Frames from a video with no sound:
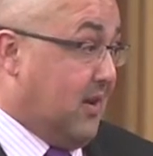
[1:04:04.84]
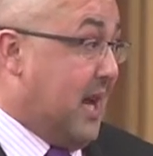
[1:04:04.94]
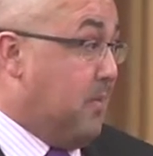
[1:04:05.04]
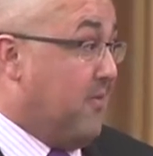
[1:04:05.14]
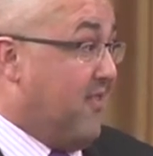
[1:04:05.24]

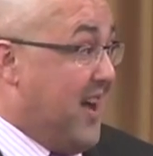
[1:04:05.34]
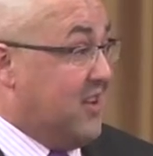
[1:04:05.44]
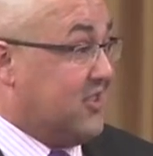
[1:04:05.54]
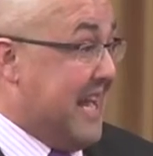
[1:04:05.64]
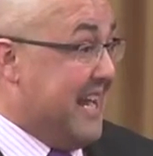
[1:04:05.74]
cable
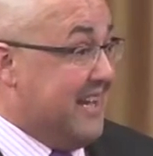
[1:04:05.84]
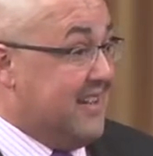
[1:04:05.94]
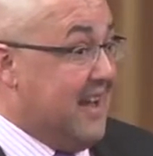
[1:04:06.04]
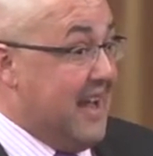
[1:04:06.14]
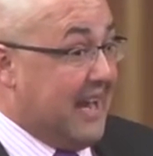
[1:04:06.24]
providers
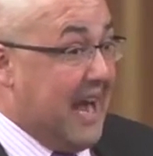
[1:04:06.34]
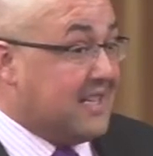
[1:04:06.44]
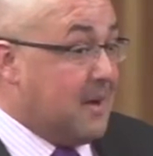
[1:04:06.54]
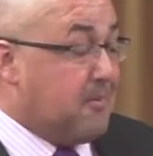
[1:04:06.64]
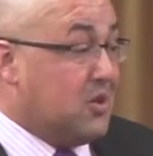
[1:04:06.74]
and
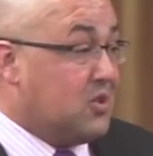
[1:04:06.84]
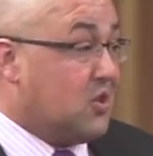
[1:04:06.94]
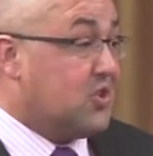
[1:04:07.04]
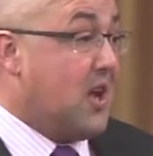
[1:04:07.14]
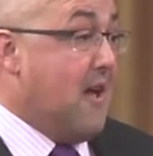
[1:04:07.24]
content
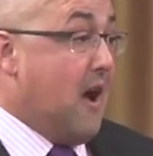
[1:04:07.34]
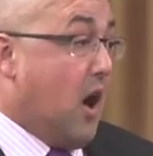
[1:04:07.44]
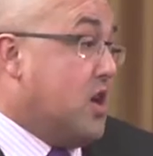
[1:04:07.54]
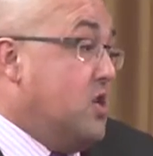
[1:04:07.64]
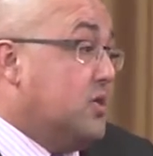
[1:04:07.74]
producers,
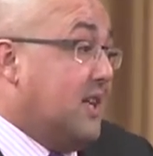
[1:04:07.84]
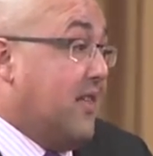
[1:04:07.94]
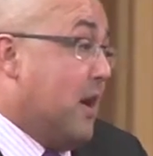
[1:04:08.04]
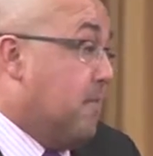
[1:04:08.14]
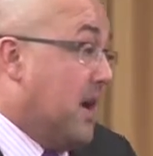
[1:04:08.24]
are using
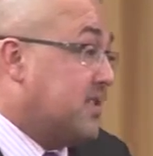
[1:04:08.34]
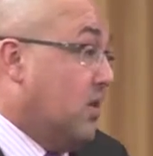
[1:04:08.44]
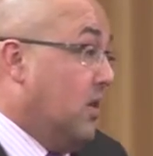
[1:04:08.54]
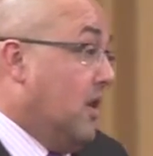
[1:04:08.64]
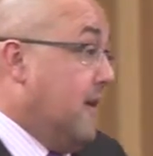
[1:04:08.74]
their
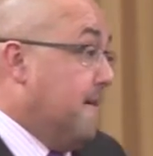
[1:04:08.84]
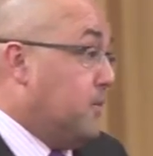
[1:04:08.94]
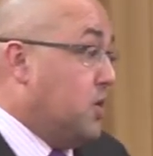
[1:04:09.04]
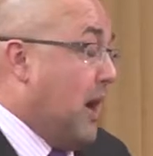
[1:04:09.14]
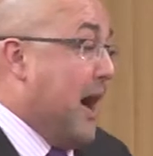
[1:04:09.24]
muscle
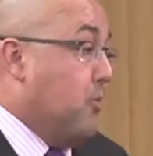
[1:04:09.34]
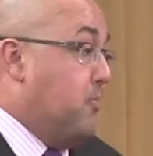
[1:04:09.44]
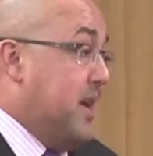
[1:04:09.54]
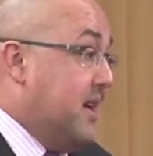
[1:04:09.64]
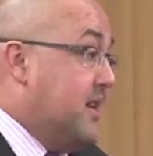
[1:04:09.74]
to
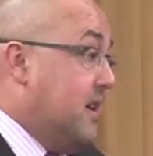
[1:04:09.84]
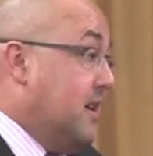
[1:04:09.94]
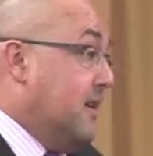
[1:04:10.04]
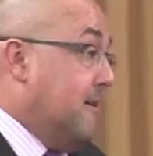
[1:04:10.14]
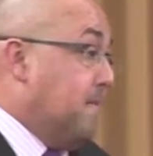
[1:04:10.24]

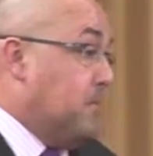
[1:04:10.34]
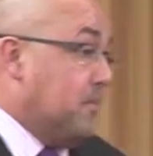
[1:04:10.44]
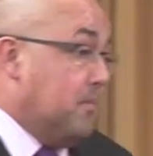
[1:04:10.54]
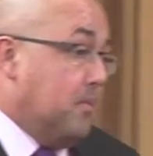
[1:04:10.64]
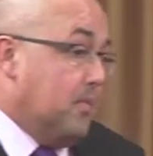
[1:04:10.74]
outbid
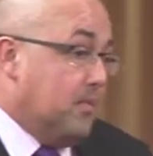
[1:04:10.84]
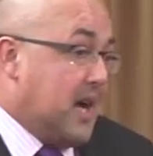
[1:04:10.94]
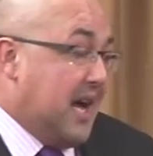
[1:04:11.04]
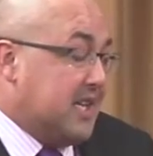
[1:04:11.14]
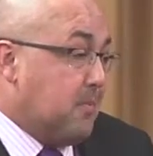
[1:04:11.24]

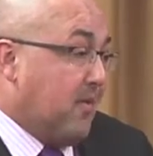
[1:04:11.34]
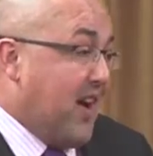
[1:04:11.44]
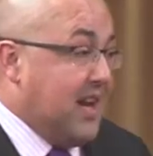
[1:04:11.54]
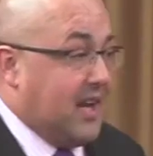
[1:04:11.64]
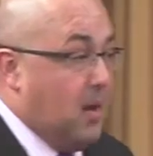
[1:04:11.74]
content
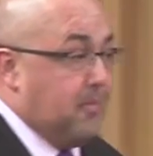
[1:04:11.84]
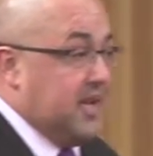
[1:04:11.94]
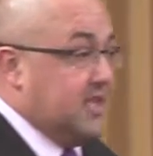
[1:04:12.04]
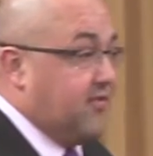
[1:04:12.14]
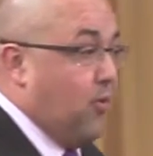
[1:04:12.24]
providing
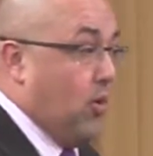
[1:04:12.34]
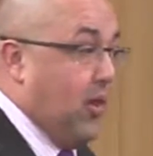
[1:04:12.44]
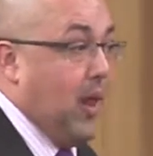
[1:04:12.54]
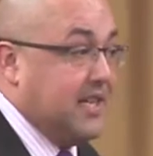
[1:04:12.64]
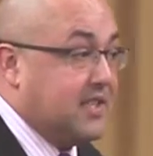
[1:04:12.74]
companies for
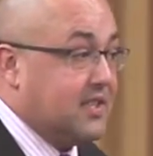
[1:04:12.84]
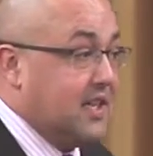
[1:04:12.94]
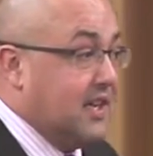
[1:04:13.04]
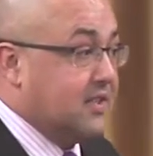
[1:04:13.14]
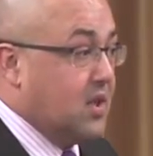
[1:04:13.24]
the
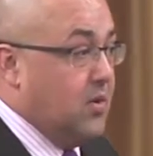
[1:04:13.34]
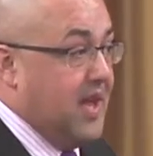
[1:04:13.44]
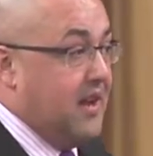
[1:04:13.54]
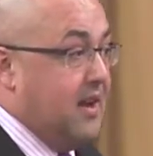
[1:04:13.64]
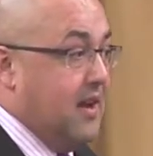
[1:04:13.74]
licensing, so
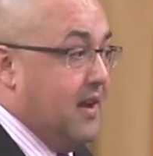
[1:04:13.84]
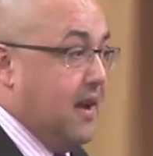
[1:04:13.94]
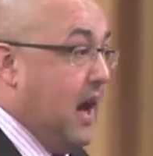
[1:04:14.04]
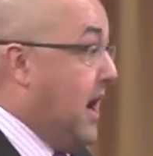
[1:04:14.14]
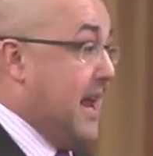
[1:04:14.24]
that
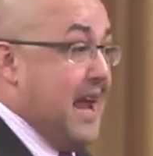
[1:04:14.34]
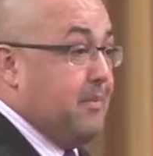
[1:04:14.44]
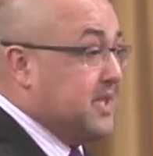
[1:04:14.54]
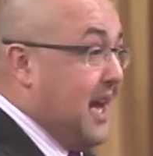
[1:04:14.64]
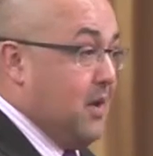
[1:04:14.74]
and
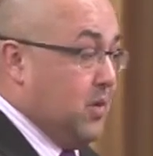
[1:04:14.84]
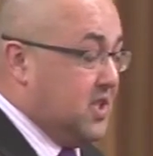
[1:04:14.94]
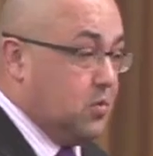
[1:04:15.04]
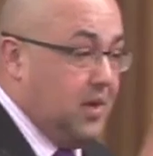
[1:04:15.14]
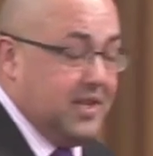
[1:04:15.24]
Amazon,
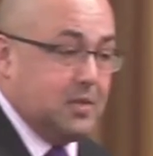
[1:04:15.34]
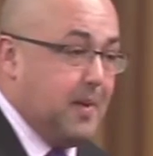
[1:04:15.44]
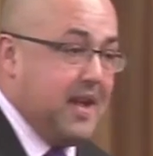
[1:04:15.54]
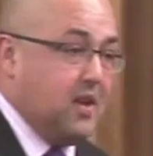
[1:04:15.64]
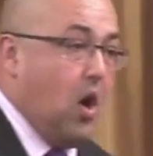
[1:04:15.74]
which is willing to
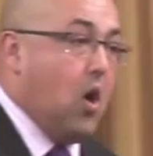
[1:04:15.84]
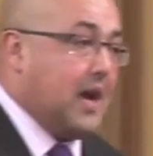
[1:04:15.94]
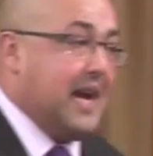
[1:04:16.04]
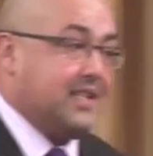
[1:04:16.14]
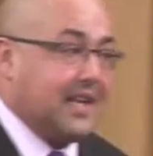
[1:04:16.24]
spend all
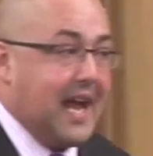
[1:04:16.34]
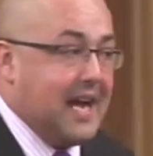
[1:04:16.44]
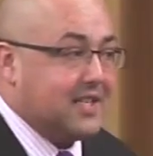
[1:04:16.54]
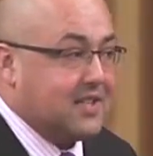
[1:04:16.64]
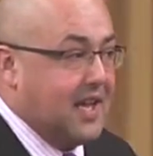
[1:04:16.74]
kinds of
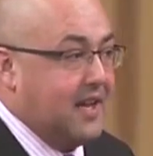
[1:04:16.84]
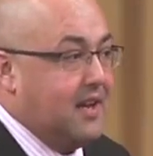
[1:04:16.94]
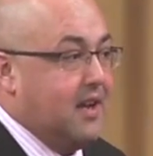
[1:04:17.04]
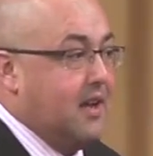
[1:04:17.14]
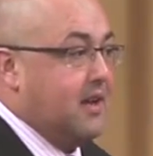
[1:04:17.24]
cash that
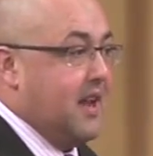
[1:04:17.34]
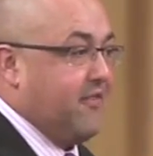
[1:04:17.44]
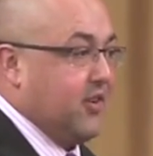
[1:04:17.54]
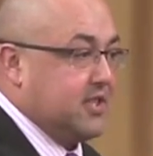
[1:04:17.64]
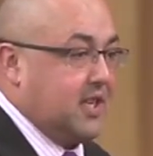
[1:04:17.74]

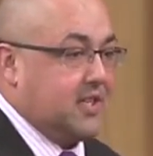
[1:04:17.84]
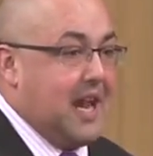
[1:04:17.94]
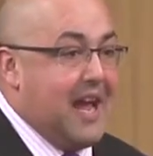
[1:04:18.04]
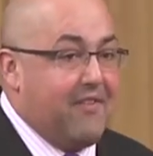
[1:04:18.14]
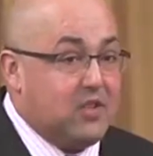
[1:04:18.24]
Netflix doesn't
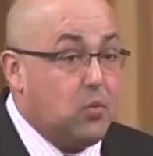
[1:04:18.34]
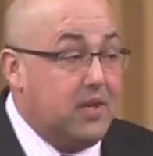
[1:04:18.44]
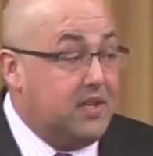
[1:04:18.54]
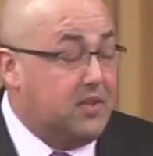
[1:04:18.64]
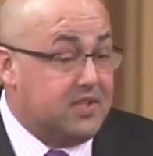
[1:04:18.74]
have, is
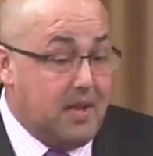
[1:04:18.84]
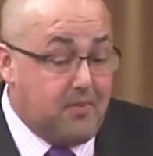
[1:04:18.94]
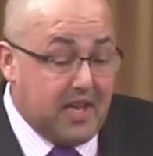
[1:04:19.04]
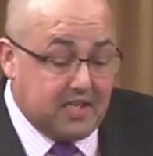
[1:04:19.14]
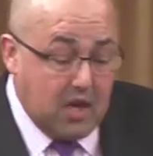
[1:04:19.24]
willing to do the same
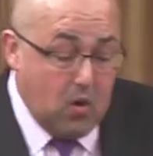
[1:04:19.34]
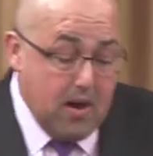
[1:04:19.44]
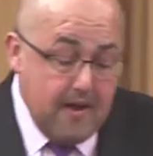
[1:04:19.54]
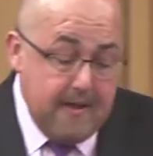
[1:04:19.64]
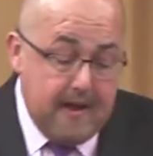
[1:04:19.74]
thing. So
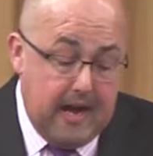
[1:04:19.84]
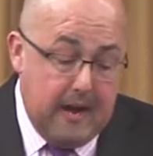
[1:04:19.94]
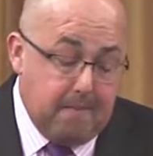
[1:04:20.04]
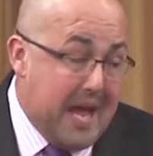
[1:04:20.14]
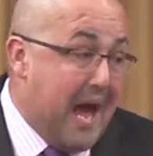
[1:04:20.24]

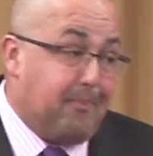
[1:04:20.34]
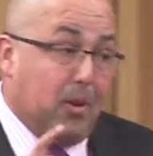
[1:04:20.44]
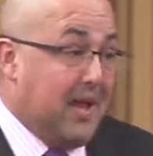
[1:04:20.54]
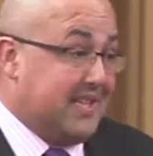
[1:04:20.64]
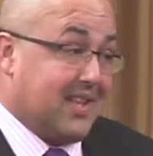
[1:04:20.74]

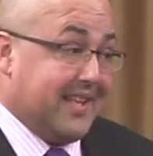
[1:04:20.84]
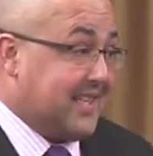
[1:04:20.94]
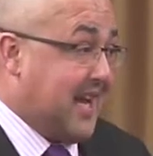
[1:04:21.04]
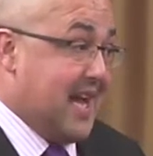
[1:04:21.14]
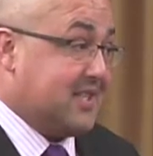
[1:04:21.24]
Apple has lots
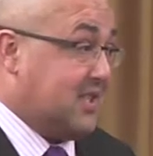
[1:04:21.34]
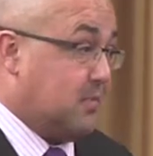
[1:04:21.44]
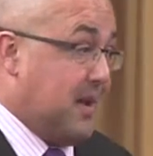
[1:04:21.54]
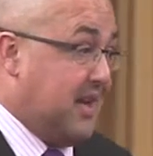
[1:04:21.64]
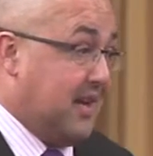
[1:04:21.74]
of cash it's
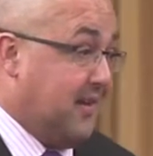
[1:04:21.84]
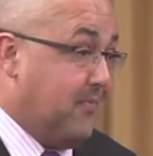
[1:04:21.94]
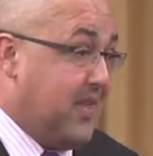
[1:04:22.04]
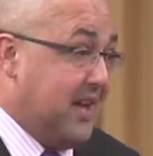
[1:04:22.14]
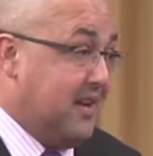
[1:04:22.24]
spending
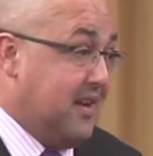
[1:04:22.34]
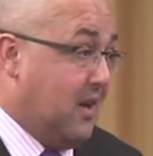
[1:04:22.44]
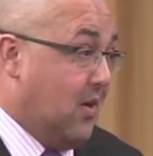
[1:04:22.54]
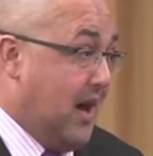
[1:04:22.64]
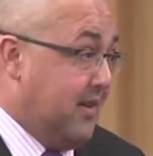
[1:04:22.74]
that
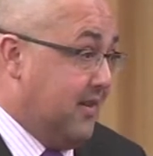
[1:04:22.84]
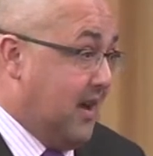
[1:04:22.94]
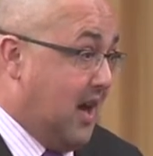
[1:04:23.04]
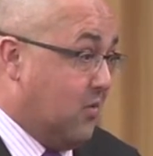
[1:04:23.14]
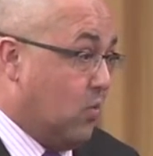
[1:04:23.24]

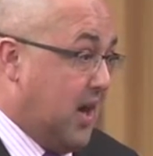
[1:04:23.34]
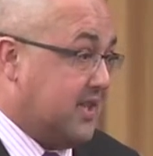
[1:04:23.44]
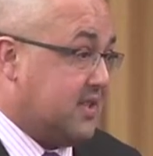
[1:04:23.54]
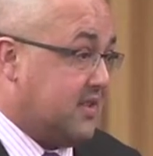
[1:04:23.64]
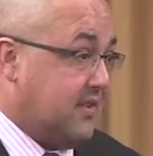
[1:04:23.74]
on
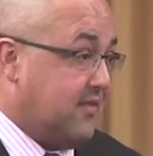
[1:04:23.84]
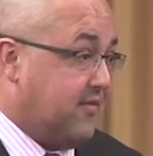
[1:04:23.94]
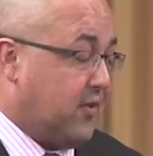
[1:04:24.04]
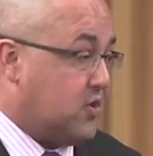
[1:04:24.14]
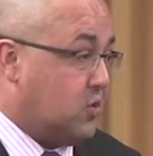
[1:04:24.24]
rights
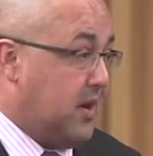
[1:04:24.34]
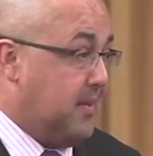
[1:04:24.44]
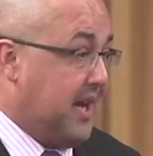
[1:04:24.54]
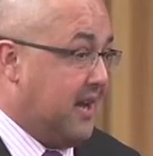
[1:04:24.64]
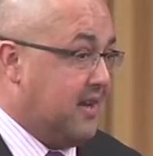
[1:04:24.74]
for
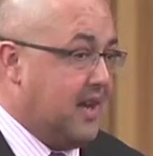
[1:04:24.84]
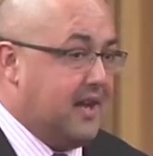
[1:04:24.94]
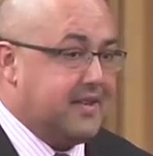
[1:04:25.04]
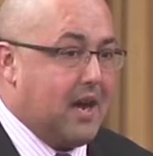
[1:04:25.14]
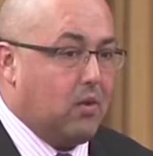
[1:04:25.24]
streaming
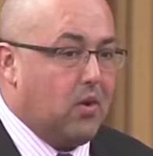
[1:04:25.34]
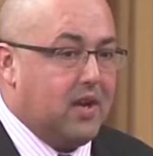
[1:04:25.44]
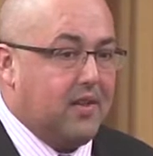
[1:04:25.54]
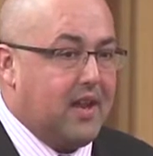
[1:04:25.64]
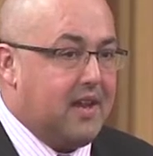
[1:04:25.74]
and
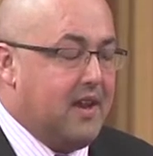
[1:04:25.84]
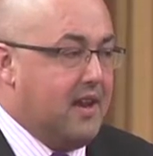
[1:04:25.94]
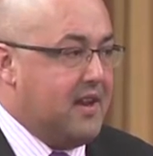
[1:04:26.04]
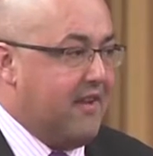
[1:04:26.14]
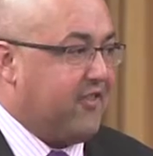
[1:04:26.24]
downloading that
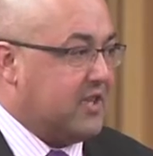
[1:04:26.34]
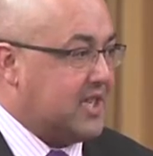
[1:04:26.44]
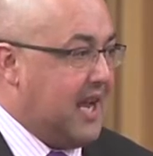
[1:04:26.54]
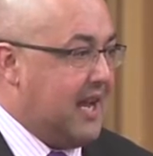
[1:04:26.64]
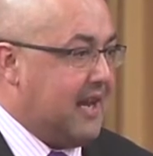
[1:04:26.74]
Netflix
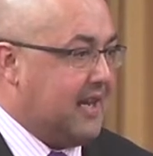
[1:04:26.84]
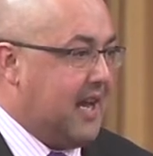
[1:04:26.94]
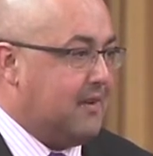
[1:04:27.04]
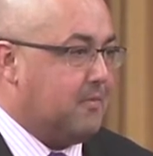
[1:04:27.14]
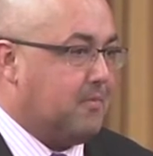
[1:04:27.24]

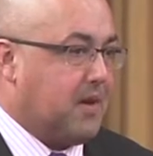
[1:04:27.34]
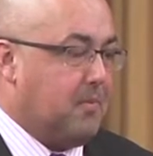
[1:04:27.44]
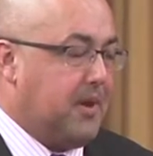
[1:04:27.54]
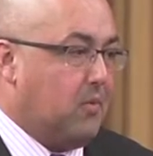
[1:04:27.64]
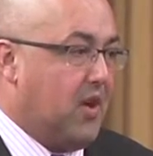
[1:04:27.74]
can't
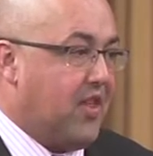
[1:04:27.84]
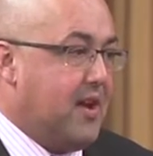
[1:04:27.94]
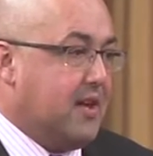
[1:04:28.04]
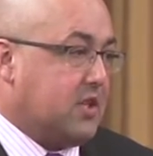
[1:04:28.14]
compete with.